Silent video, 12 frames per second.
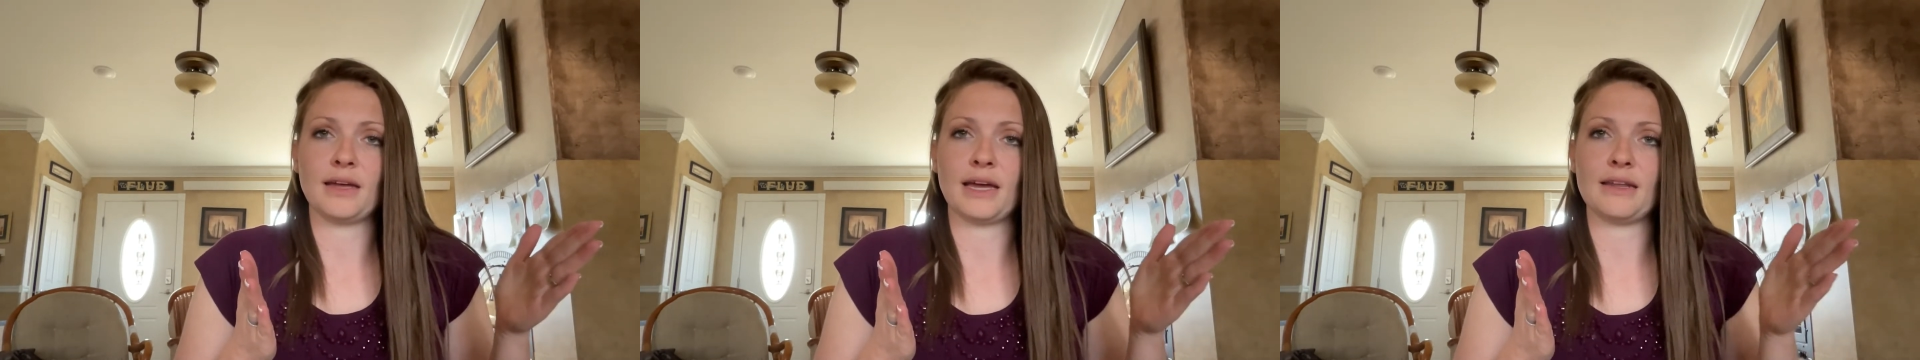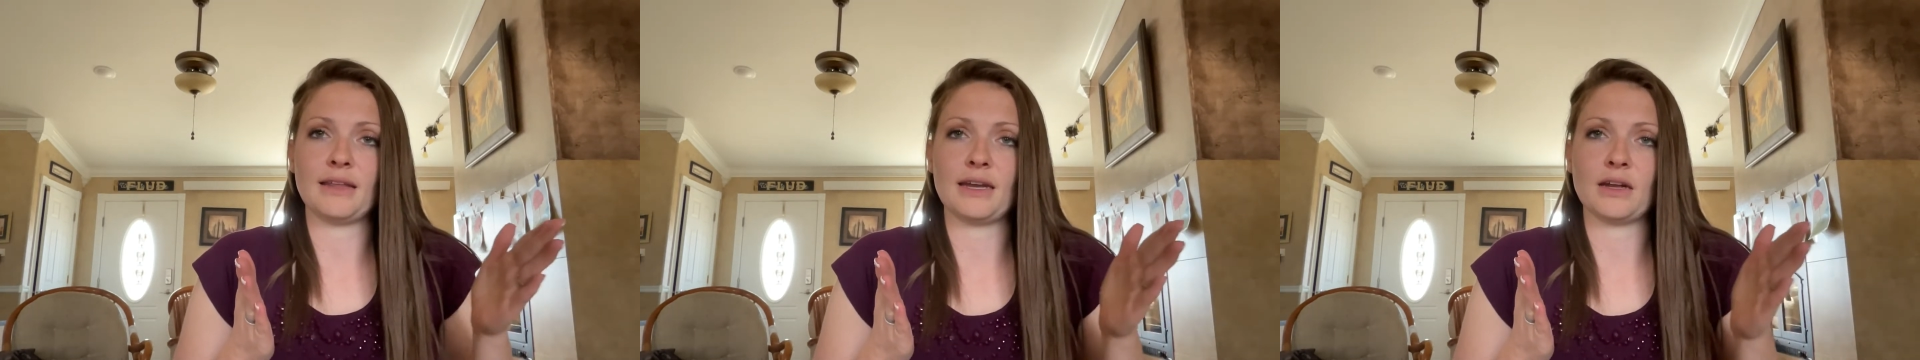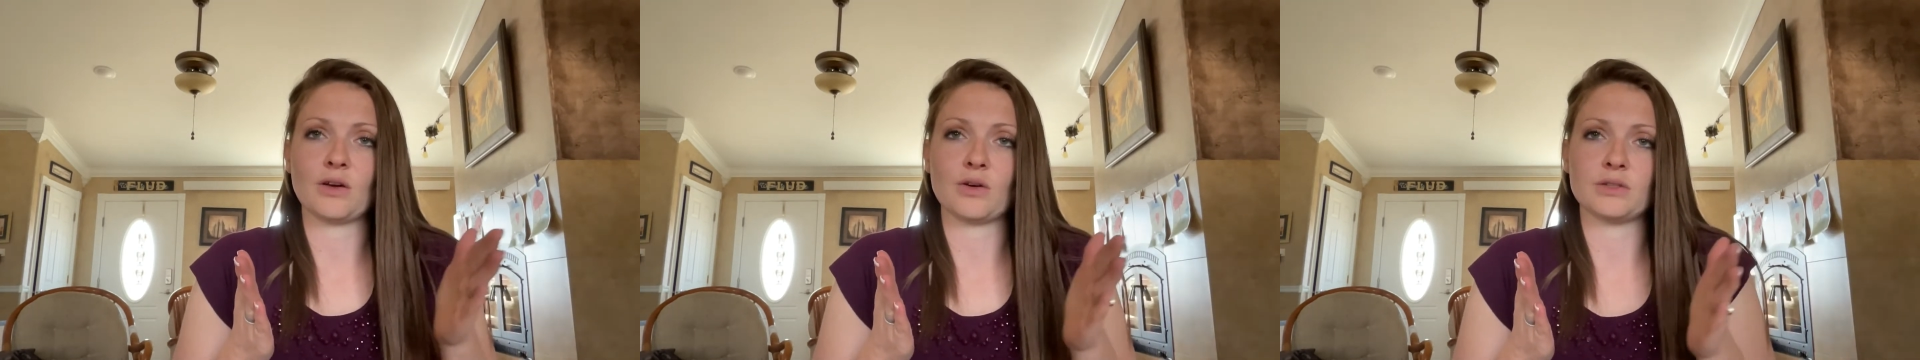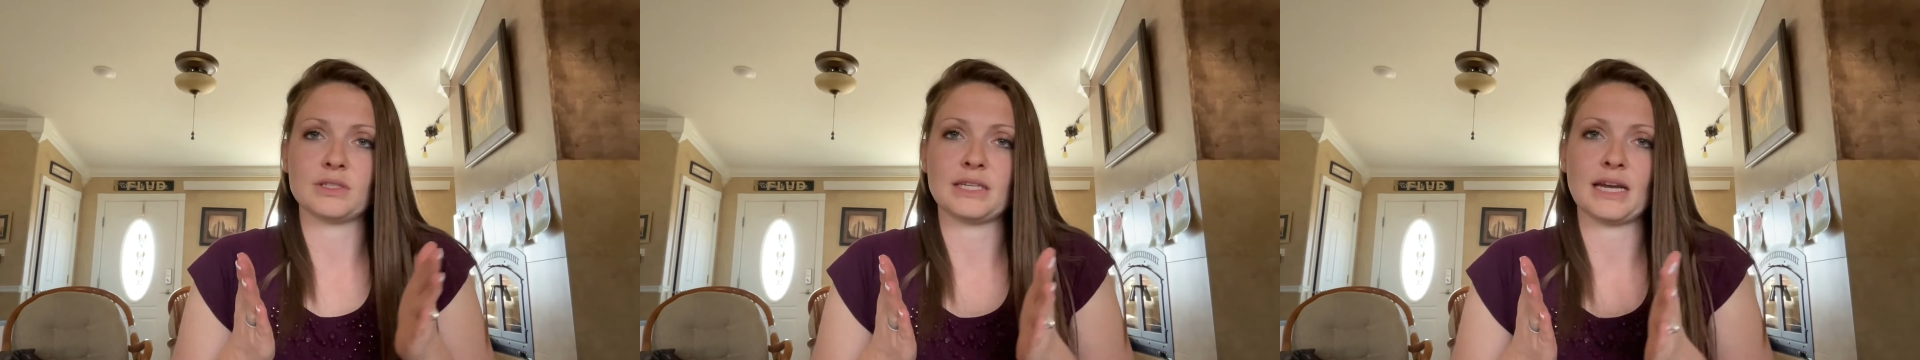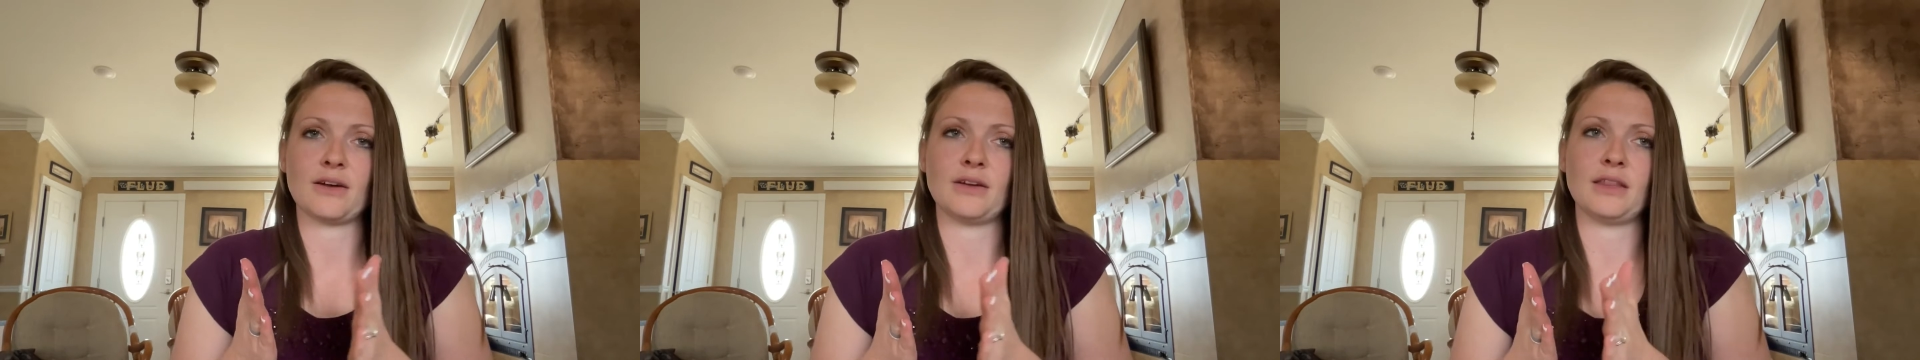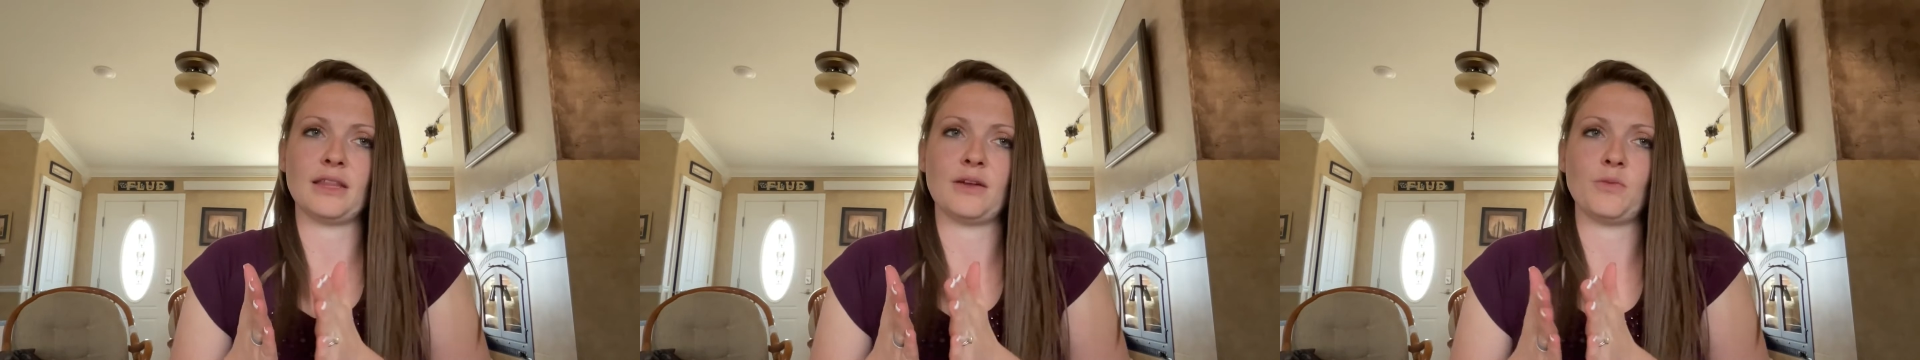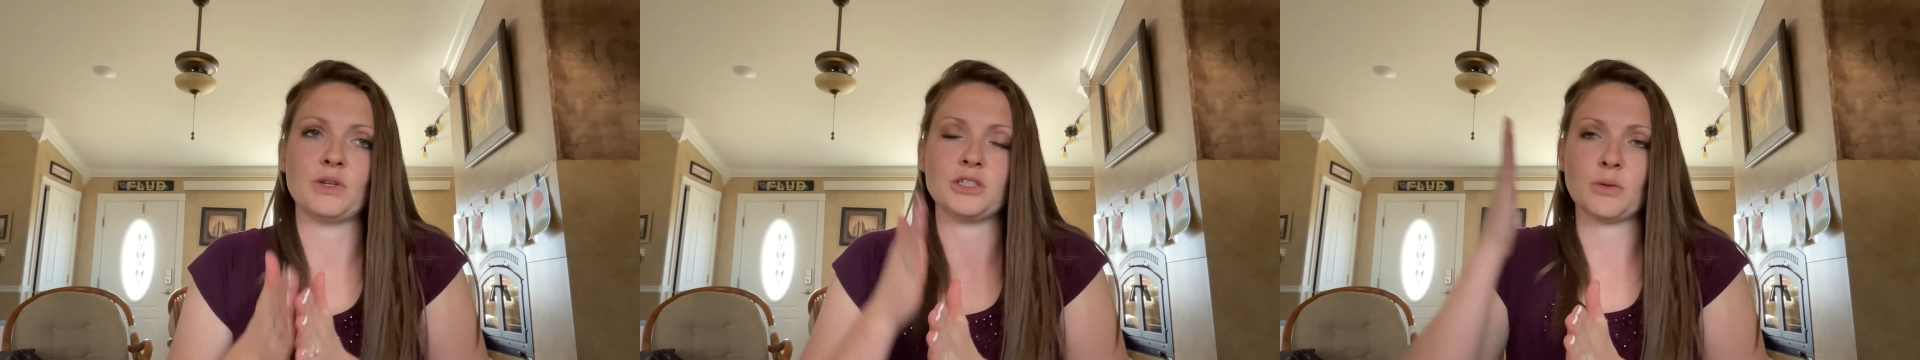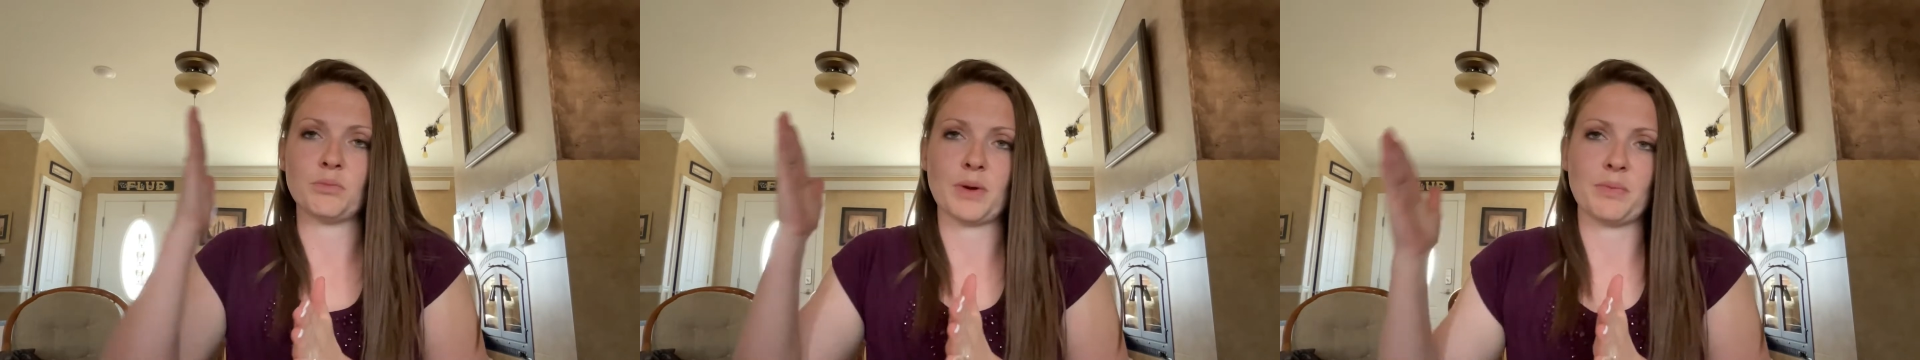and then it goes down and then we
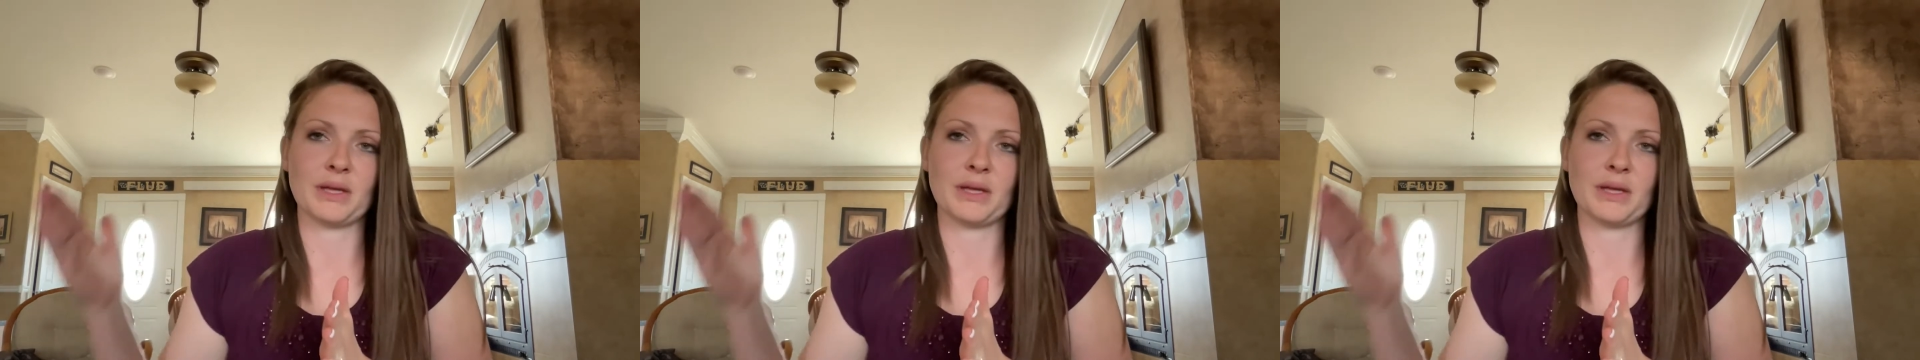jump up